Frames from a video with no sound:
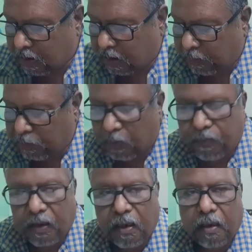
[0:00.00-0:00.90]
tip of
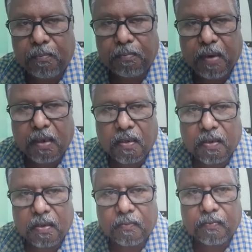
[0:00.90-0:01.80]
the
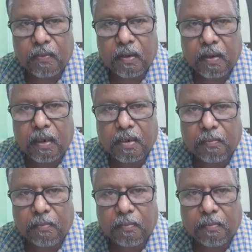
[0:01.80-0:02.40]
penis, is